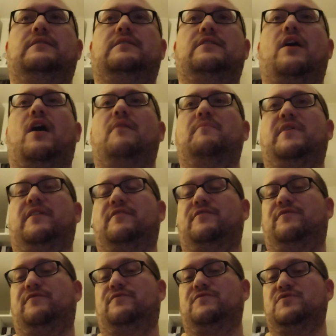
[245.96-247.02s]
not being
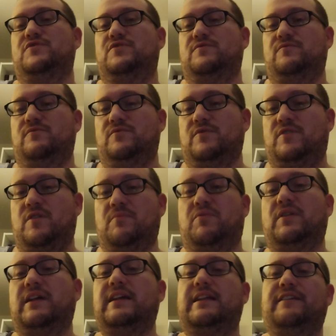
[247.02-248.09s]

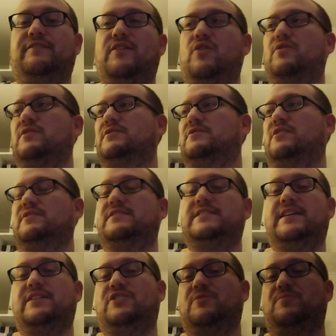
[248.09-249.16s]
completely focused on
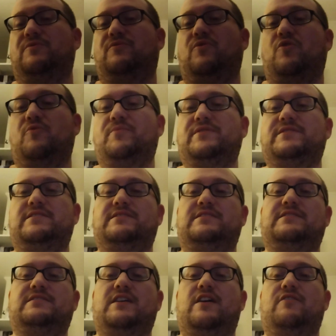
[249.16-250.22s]
seeing their performances and
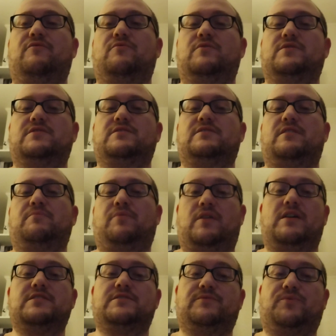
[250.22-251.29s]
stuff was a
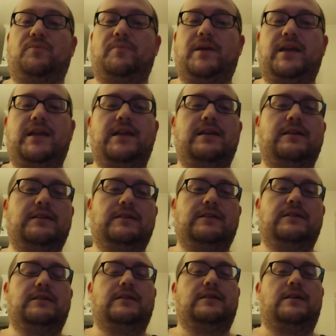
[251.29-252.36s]
plus for me.
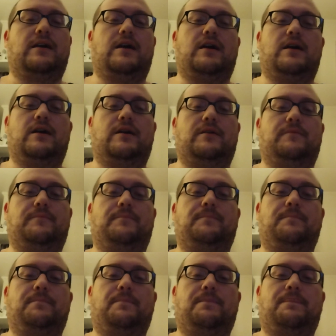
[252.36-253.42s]

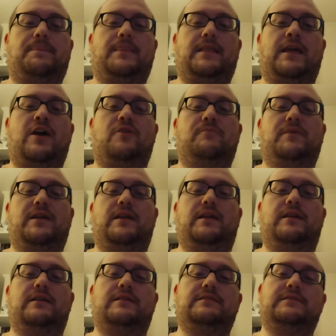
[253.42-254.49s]
Helped
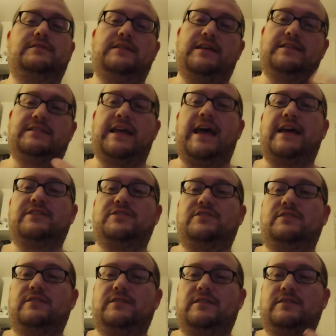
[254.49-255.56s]
me attach
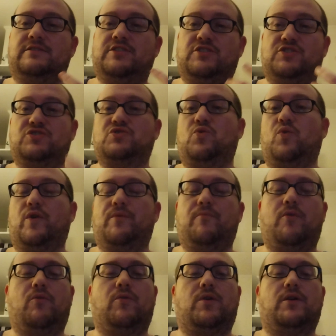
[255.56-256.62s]
to the story
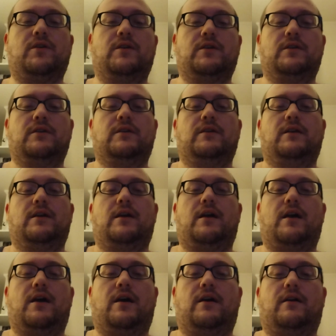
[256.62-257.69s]
more.
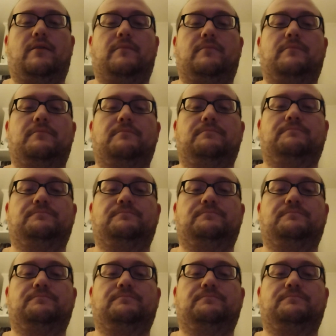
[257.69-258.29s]
But